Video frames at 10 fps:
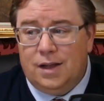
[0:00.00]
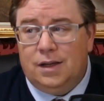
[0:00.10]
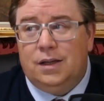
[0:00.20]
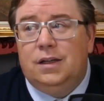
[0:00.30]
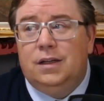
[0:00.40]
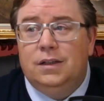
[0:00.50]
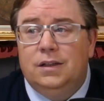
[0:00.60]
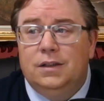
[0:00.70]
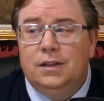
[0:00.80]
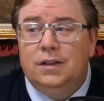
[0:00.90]

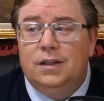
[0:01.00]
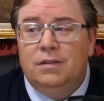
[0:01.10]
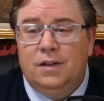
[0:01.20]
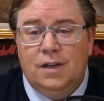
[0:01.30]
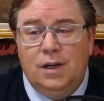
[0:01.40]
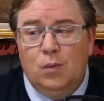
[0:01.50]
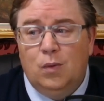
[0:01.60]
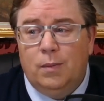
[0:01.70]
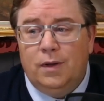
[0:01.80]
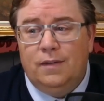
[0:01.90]
I tell you all
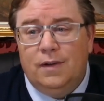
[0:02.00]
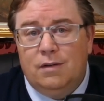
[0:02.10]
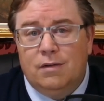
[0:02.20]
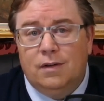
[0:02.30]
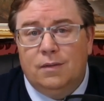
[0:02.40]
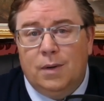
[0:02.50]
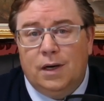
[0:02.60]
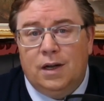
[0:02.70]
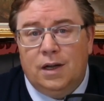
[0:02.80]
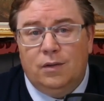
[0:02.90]
my secrets. My
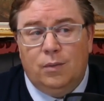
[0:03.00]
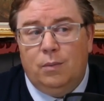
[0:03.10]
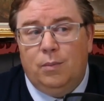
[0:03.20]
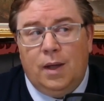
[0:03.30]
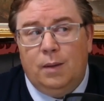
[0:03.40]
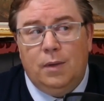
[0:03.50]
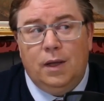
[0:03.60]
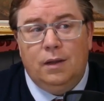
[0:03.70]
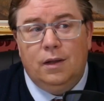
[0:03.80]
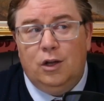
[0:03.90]
clients won't pay
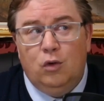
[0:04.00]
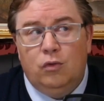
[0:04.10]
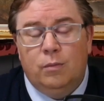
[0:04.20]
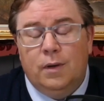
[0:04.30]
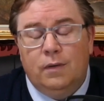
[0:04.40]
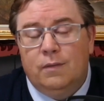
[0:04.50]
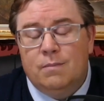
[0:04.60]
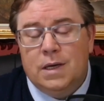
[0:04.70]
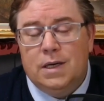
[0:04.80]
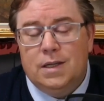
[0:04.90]
me the huge amounts of
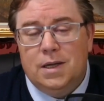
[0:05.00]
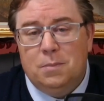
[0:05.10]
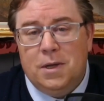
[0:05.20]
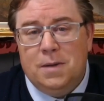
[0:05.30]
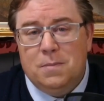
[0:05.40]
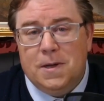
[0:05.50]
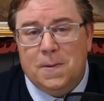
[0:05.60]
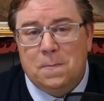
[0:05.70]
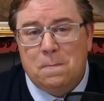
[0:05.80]
money they pay me.